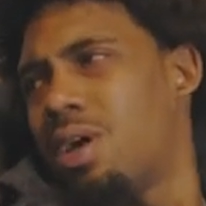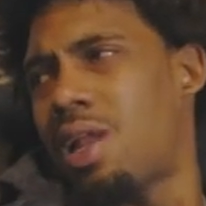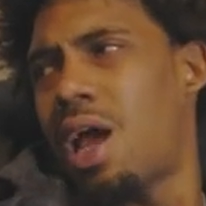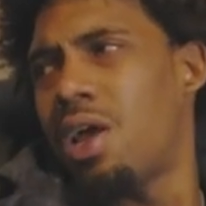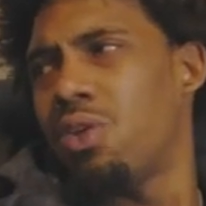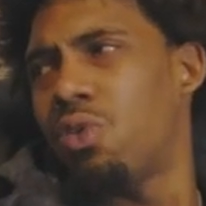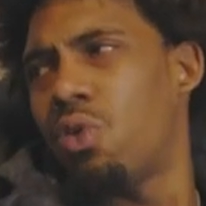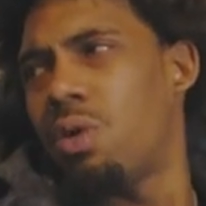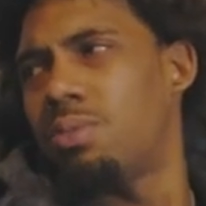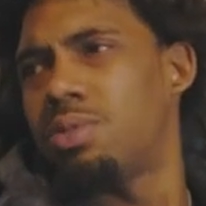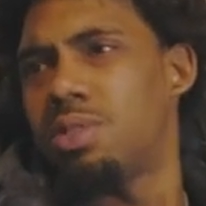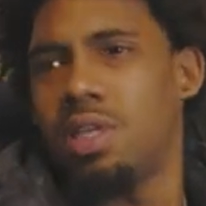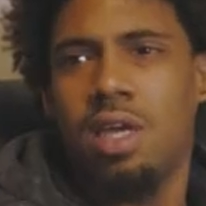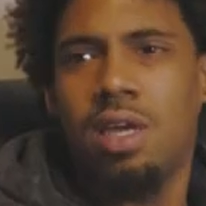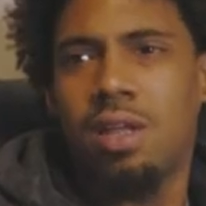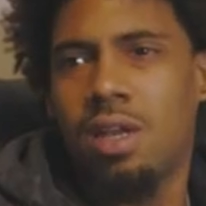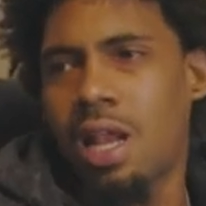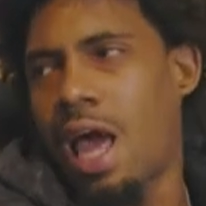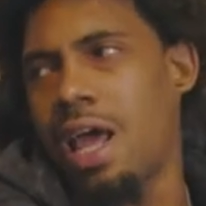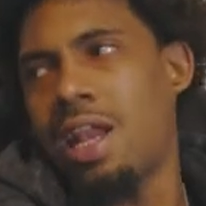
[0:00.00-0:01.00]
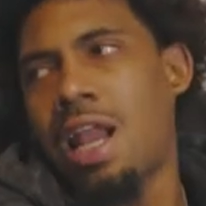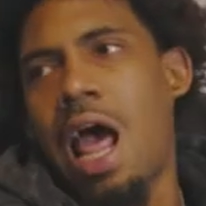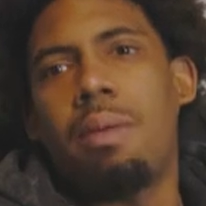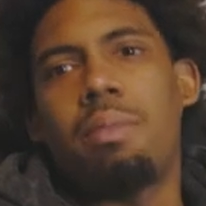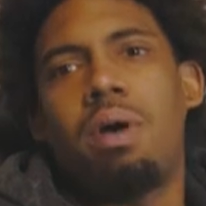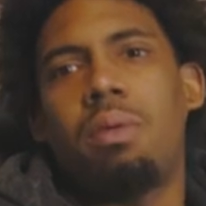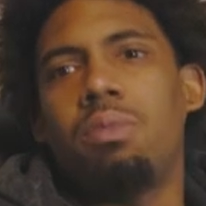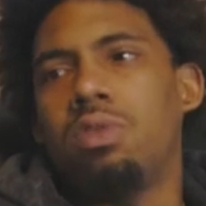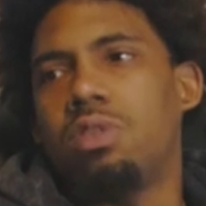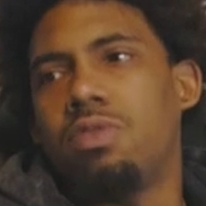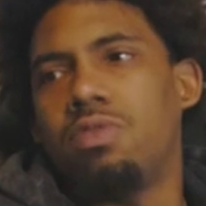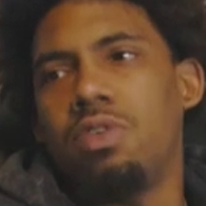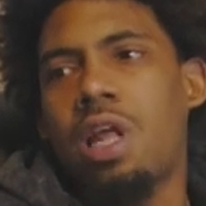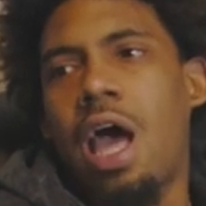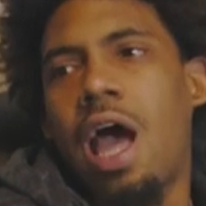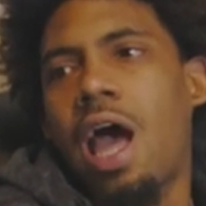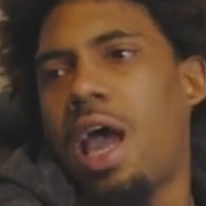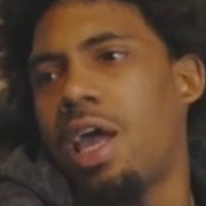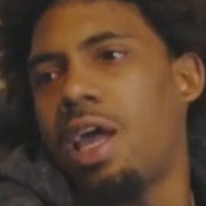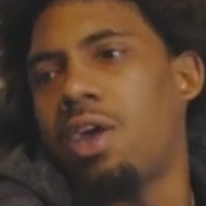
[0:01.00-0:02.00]
Yeah. Like you know what I'm saying? Like now my music
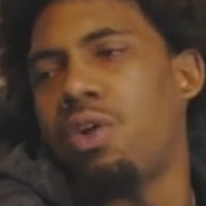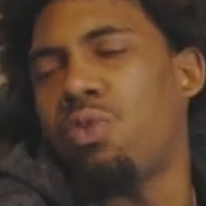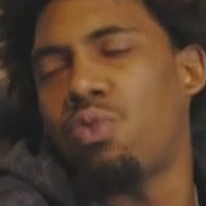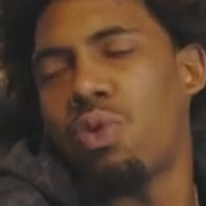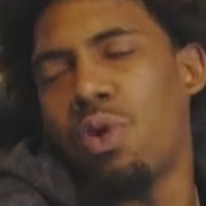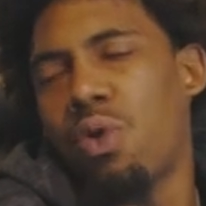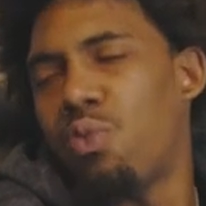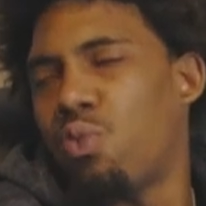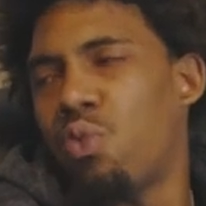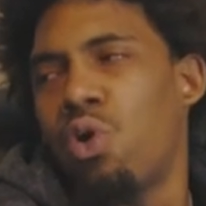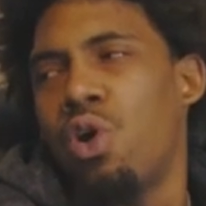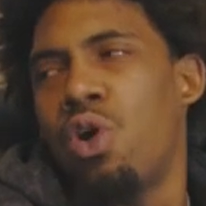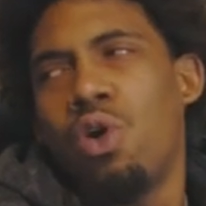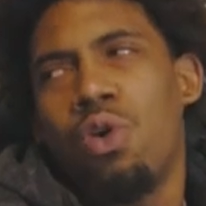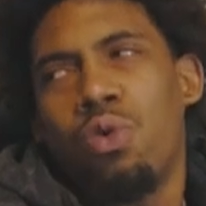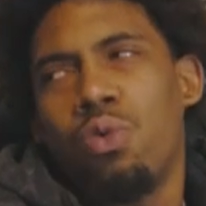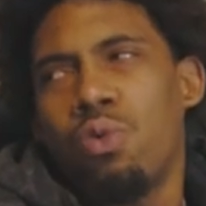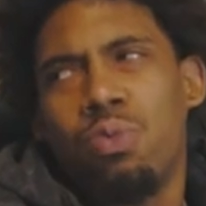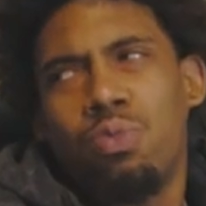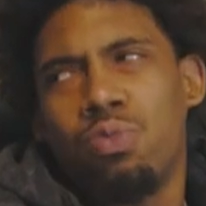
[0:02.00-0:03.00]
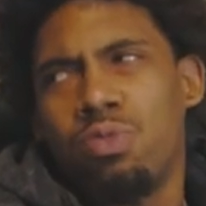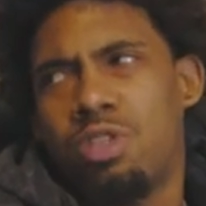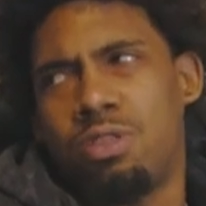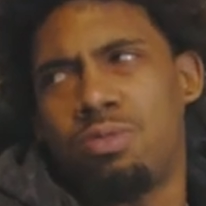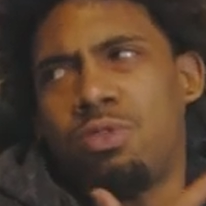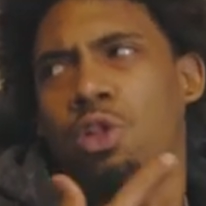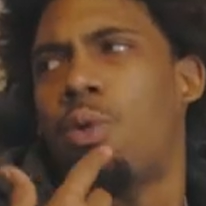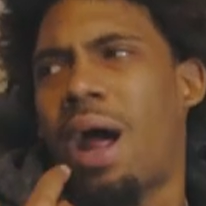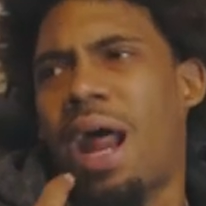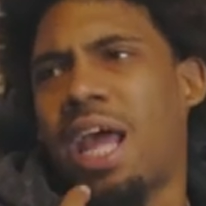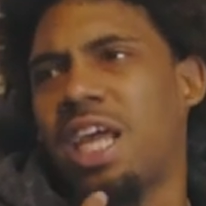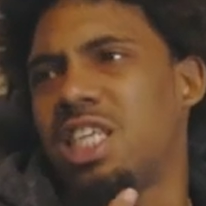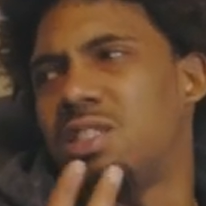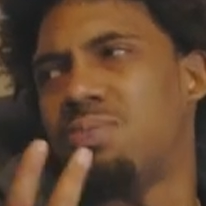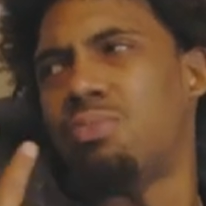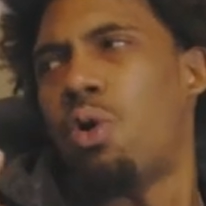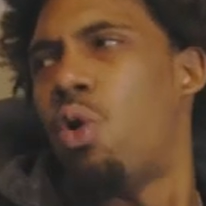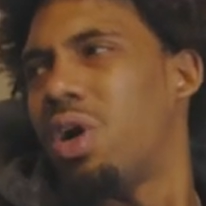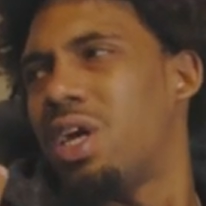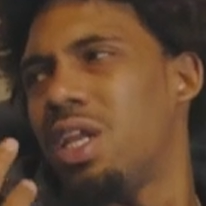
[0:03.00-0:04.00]
video, I ain't nobody ain't
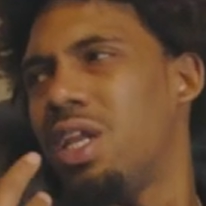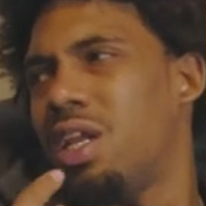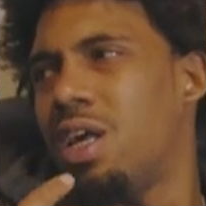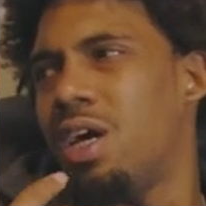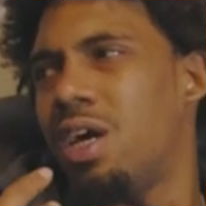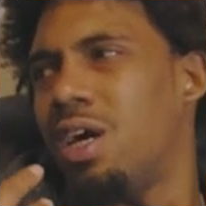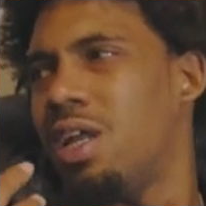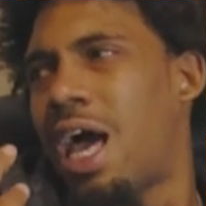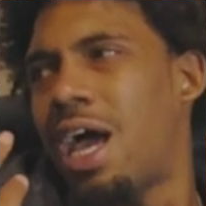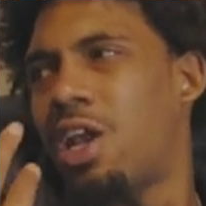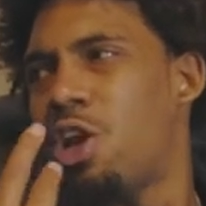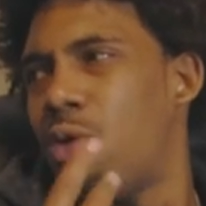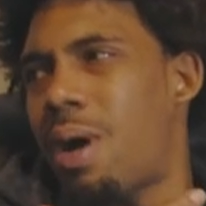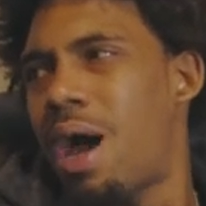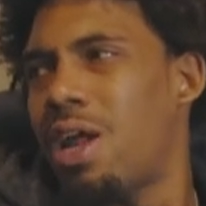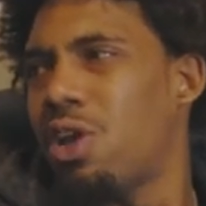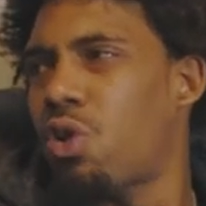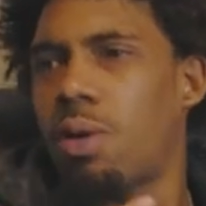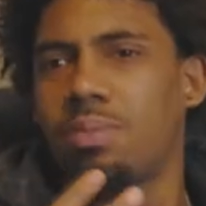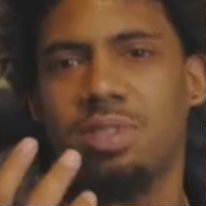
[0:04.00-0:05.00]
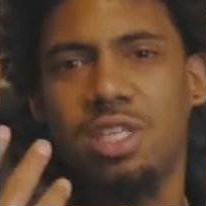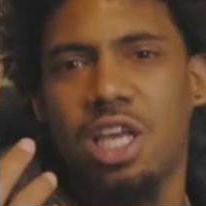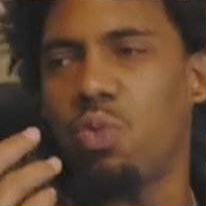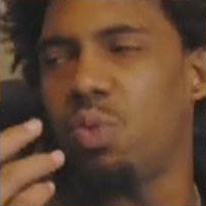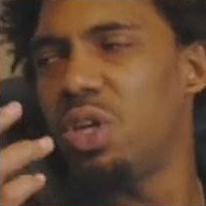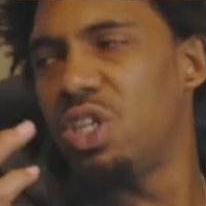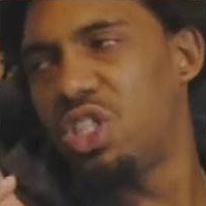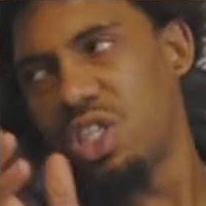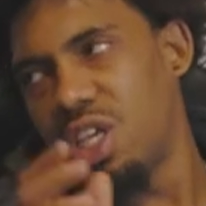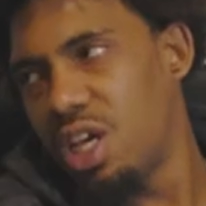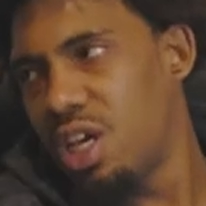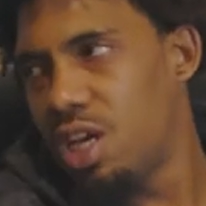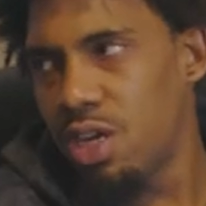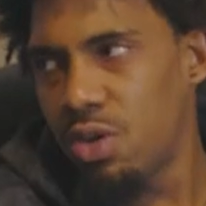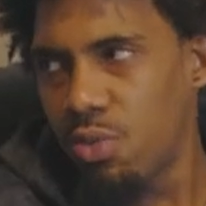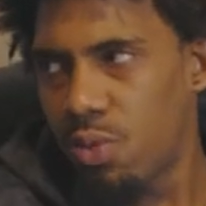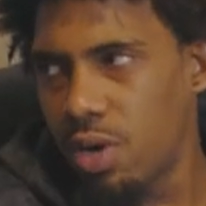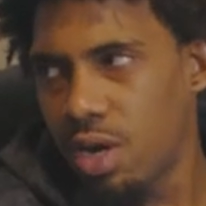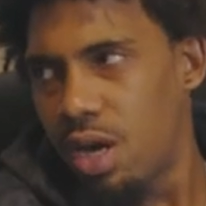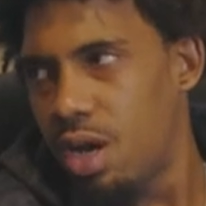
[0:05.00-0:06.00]
smoking in there. Like yeah, nobody, yeah. you know what I'm saying? We chilling
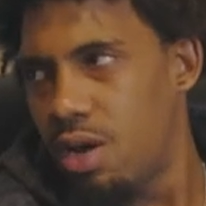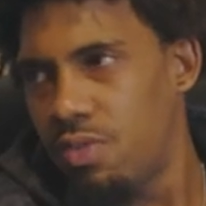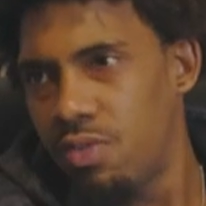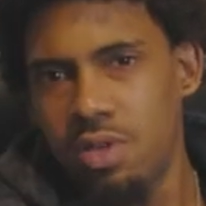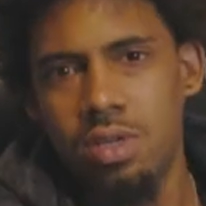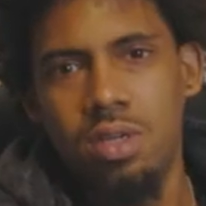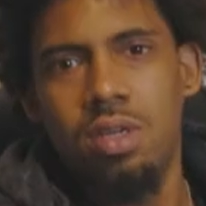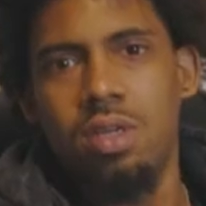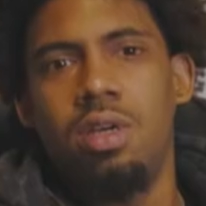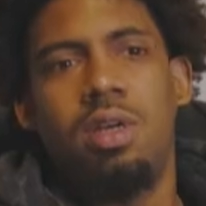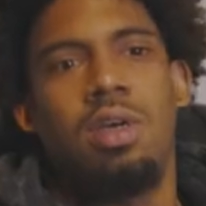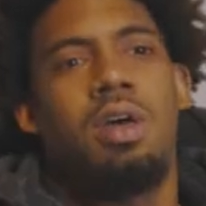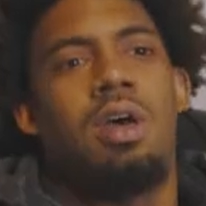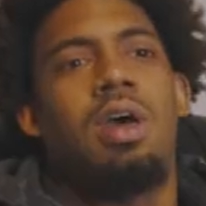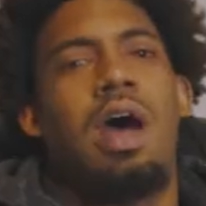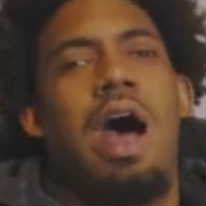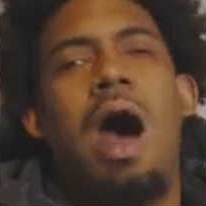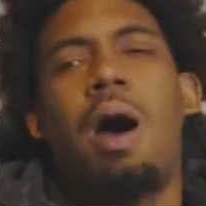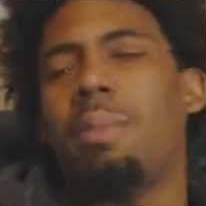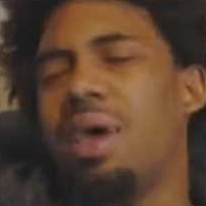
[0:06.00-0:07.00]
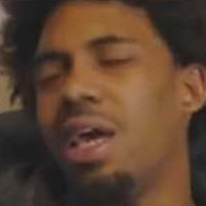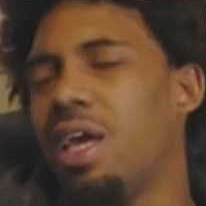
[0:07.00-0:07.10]
or whatever. Yeah. I'm